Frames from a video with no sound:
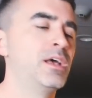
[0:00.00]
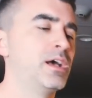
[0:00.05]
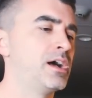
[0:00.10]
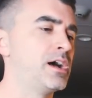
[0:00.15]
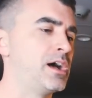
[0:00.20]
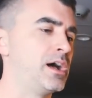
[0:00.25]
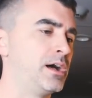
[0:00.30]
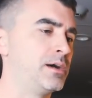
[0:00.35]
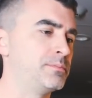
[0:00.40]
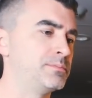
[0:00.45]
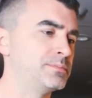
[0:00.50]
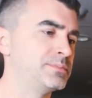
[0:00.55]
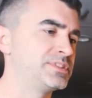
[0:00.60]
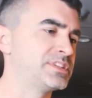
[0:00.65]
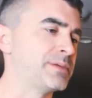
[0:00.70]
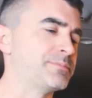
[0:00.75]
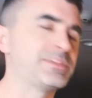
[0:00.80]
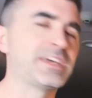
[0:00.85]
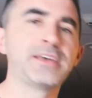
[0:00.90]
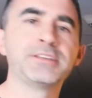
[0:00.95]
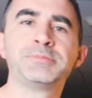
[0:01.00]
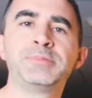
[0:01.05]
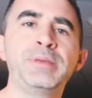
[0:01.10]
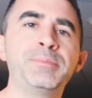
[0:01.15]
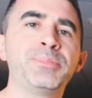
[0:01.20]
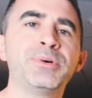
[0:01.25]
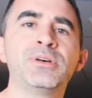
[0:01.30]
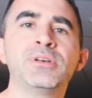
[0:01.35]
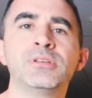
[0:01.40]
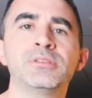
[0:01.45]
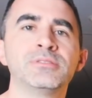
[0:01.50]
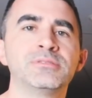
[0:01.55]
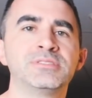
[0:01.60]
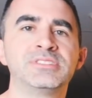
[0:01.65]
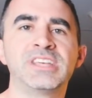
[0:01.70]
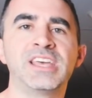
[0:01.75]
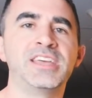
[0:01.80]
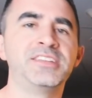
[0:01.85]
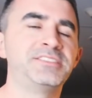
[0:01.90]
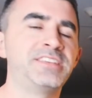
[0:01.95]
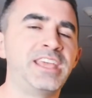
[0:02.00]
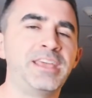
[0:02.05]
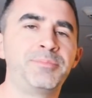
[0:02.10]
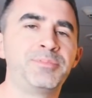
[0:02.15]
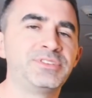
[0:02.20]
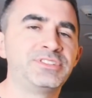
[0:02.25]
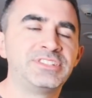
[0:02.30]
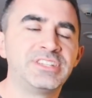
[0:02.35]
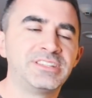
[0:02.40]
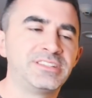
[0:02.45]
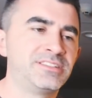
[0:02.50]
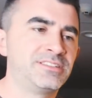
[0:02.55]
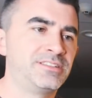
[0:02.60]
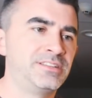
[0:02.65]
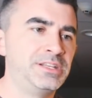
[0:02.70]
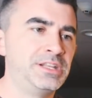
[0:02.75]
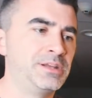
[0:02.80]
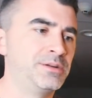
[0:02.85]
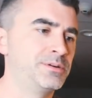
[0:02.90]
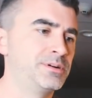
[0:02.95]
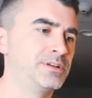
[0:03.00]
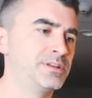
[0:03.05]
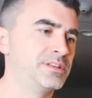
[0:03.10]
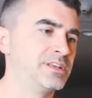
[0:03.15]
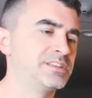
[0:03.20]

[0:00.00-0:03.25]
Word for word: Sometimes people say tape is just, you know,